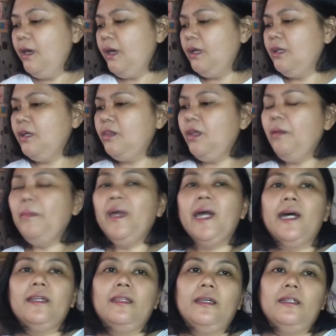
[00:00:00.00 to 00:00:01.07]
and I think my
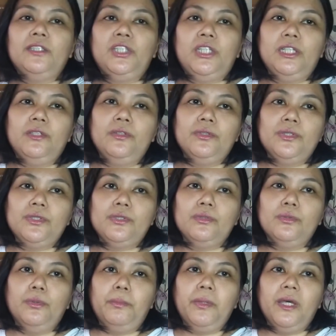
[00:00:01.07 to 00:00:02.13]
ate, she used
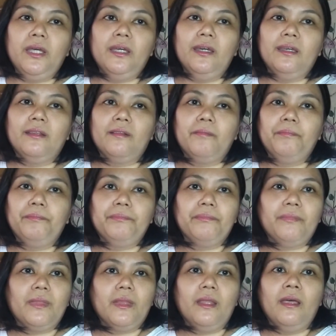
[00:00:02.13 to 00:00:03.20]
to play it
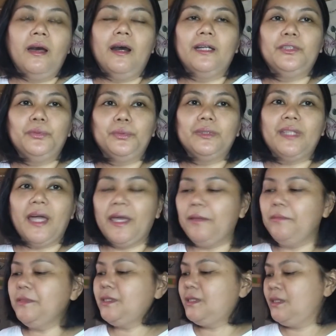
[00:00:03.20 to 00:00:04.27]
2
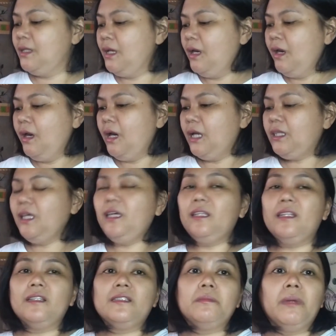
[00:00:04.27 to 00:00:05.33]
times. I think it
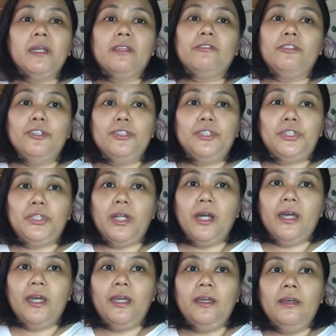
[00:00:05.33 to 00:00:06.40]
is my third
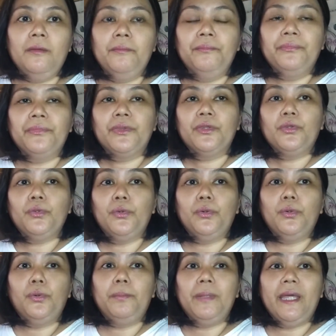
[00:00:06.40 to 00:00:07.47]
try
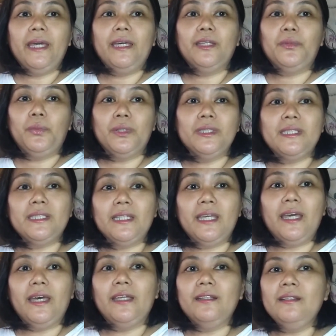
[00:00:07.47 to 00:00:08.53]
to play it once
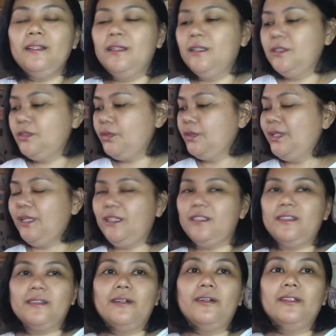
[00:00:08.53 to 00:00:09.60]
again. So that
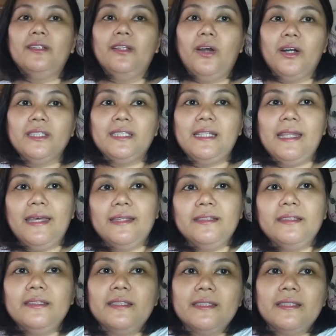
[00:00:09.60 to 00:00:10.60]
is called Lost Lands.